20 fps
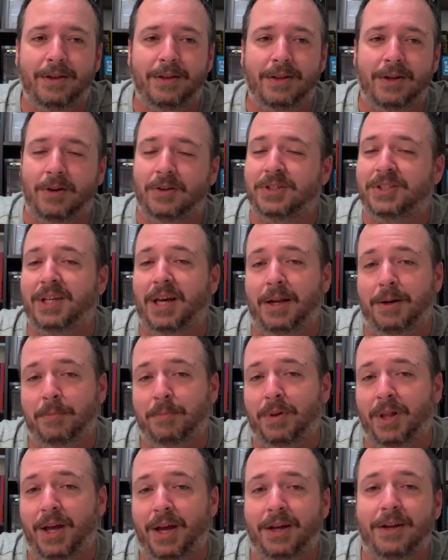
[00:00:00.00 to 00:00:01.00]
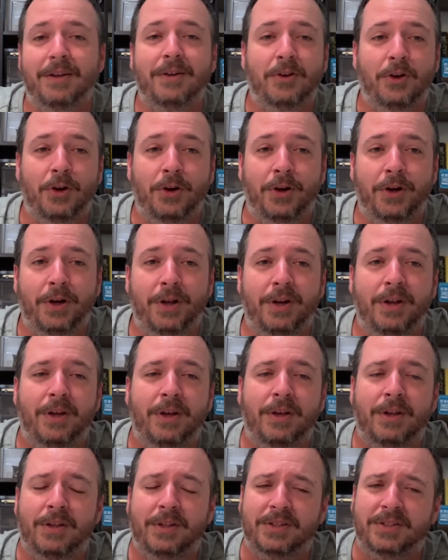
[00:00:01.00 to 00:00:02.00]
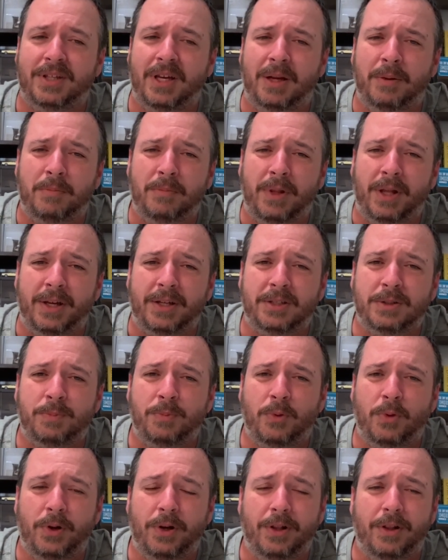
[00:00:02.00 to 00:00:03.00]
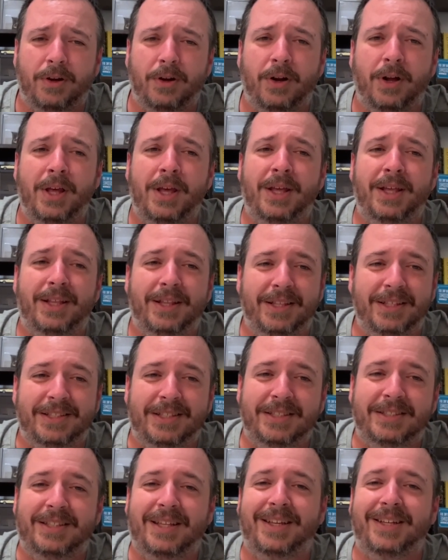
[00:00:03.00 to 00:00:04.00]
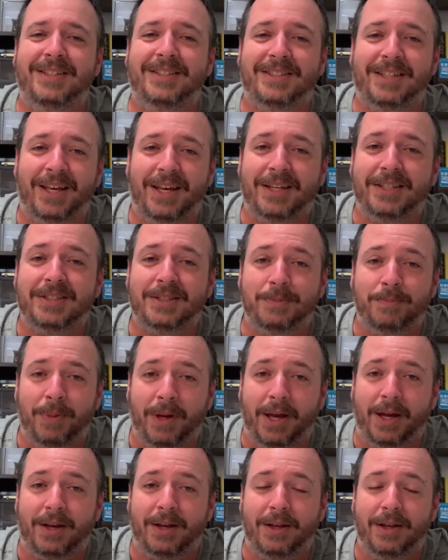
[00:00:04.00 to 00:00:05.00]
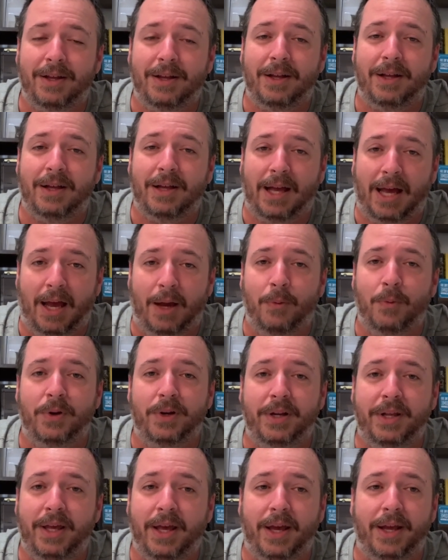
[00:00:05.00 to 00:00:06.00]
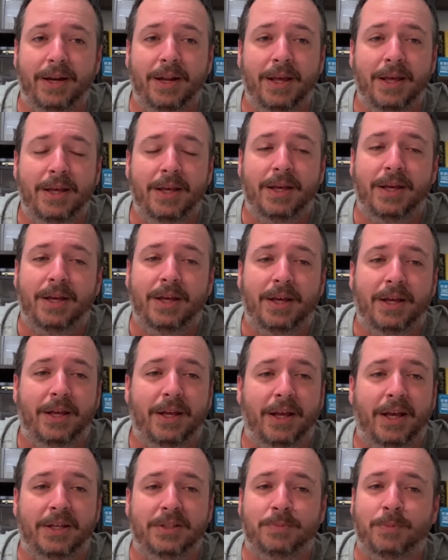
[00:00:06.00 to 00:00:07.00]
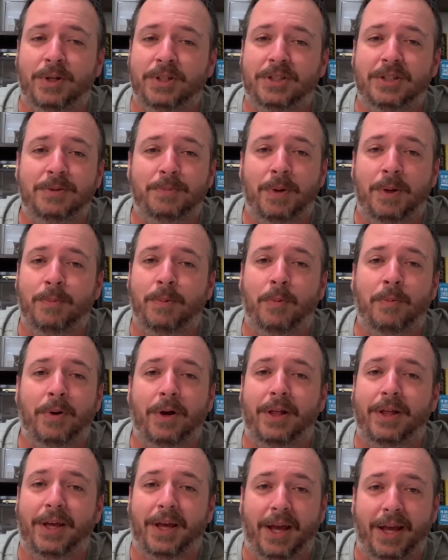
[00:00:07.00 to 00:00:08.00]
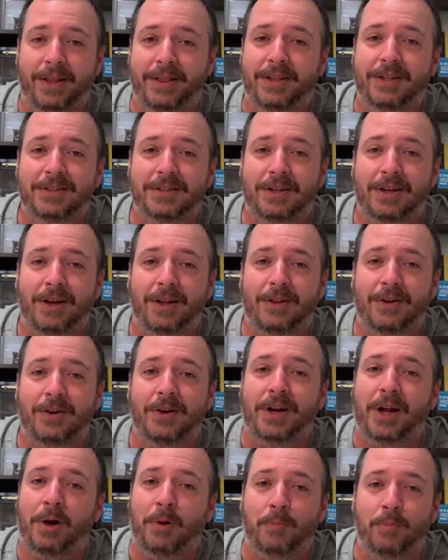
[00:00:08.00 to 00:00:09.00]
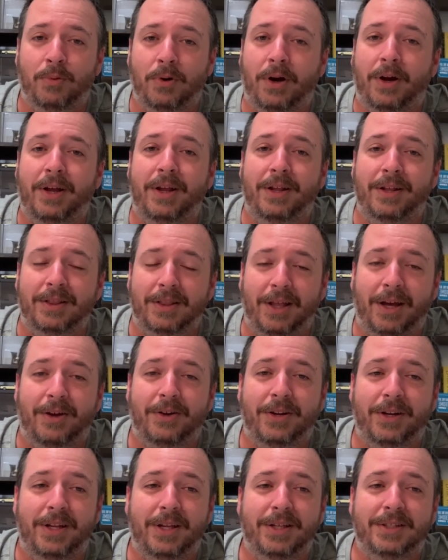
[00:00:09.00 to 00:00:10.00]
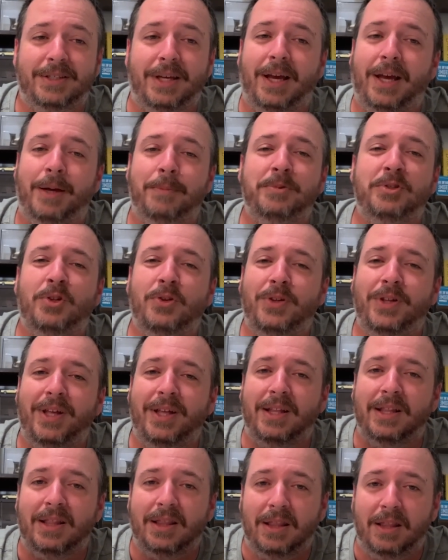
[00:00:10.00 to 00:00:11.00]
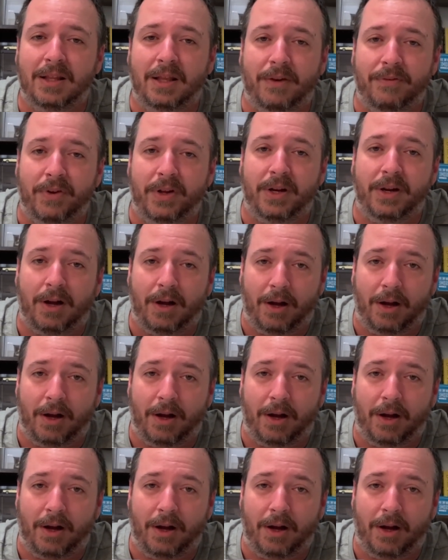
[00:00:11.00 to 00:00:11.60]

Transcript: or satin black hood, the satin black spoiler. This is the exact spec I would get. As much as people probably hate this color and how bright and loud it is, I absolutely love it